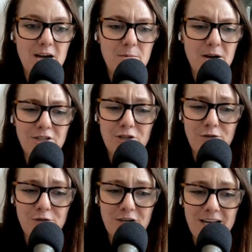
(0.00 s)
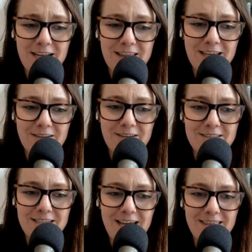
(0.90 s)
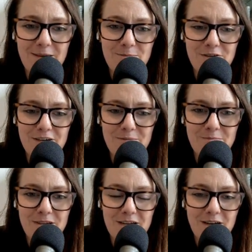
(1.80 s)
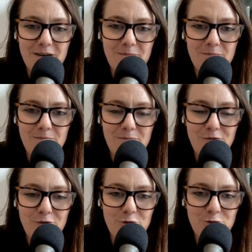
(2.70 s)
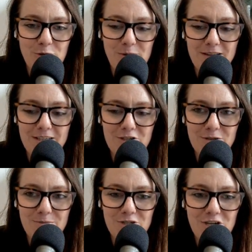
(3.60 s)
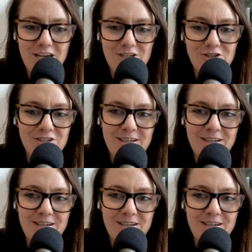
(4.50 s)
I don't know if you've got anything else to add there, Miriam, before you talk about leadership and change.